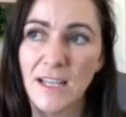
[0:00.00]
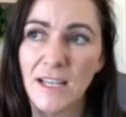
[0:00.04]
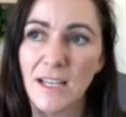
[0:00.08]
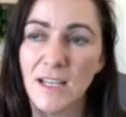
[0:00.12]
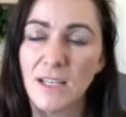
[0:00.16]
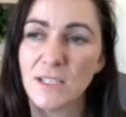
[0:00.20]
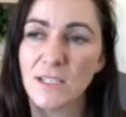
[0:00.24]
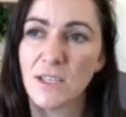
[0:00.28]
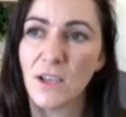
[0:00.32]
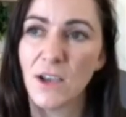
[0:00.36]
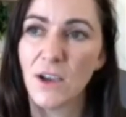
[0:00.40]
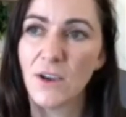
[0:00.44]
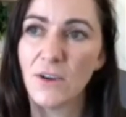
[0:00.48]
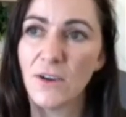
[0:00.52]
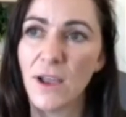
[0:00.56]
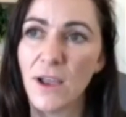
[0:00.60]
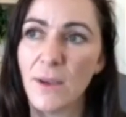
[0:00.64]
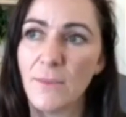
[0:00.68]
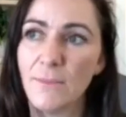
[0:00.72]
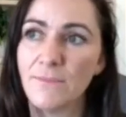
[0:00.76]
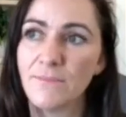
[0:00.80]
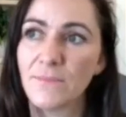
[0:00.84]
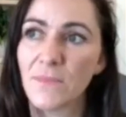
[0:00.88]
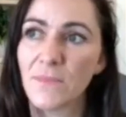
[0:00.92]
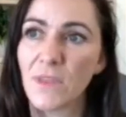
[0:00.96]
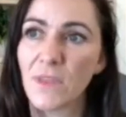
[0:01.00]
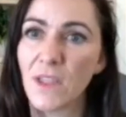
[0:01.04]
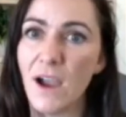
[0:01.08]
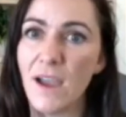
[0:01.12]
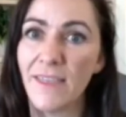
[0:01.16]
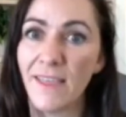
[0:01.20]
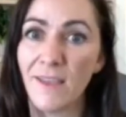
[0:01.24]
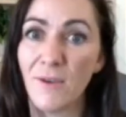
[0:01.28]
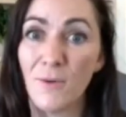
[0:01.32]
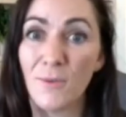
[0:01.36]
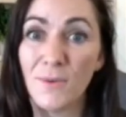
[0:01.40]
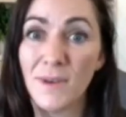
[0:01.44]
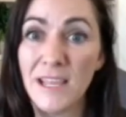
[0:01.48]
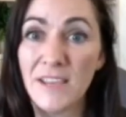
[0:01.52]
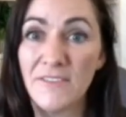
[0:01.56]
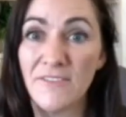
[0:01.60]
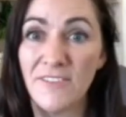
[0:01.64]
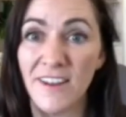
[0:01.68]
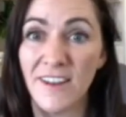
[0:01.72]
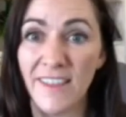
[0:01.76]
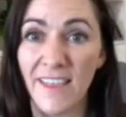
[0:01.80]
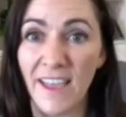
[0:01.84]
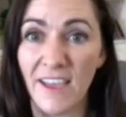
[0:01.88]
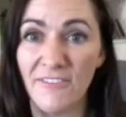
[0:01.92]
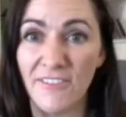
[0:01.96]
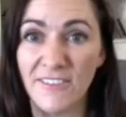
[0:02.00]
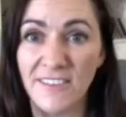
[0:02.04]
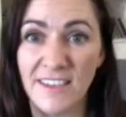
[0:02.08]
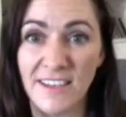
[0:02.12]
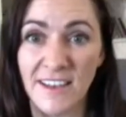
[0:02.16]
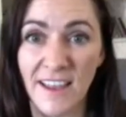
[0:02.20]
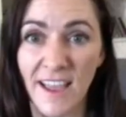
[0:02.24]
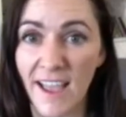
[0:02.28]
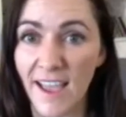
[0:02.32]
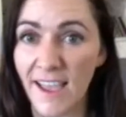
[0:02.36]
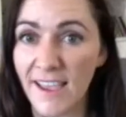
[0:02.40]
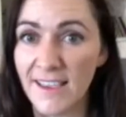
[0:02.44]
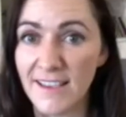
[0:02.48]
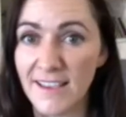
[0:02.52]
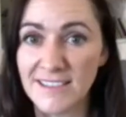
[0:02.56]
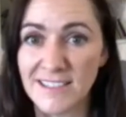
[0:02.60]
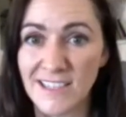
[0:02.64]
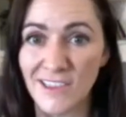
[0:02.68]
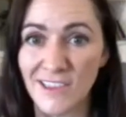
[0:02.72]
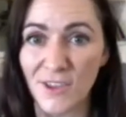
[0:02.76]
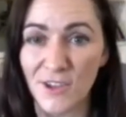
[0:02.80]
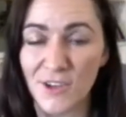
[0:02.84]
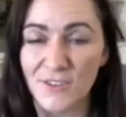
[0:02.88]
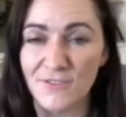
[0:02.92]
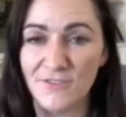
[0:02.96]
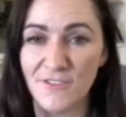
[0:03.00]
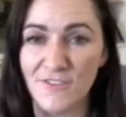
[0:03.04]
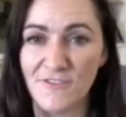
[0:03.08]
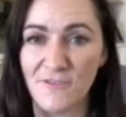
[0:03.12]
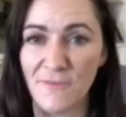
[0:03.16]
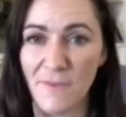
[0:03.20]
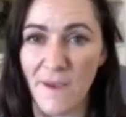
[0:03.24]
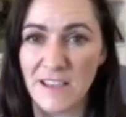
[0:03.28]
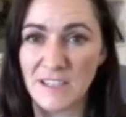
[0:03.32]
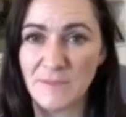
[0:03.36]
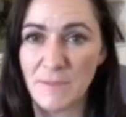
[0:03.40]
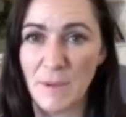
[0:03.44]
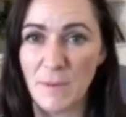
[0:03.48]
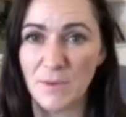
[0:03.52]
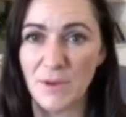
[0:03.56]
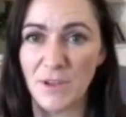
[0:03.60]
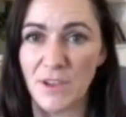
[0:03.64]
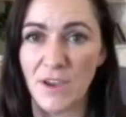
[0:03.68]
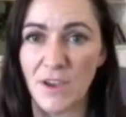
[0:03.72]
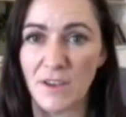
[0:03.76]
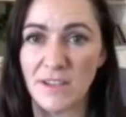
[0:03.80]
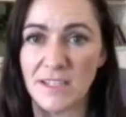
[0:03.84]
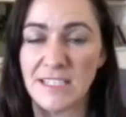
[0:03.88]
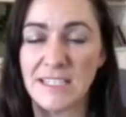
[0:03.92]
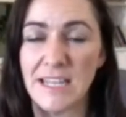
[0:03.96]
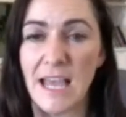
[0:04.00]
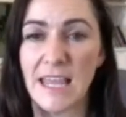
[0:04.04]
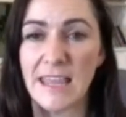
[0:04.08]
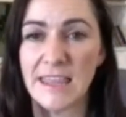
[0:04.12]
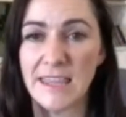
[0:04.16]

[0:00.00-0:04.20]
So I think we'll leave it at that for today. It's a lot of information to kind of start